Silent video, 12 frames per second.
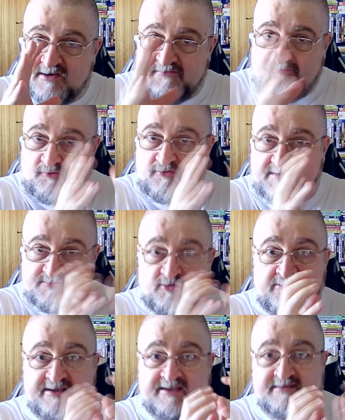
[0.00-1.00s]
focused
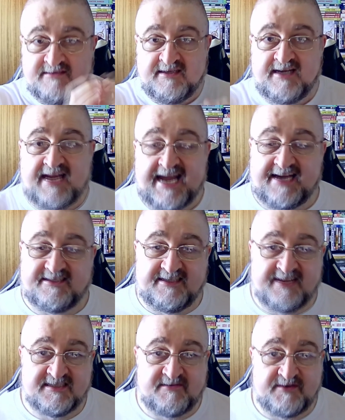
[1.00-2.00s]
more on
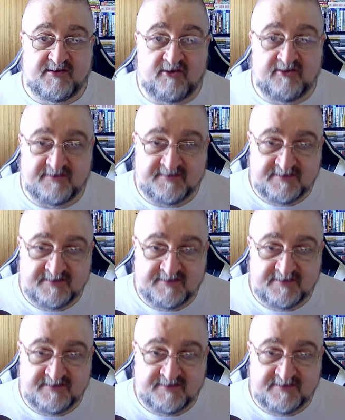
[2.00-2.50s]
acting as he went on,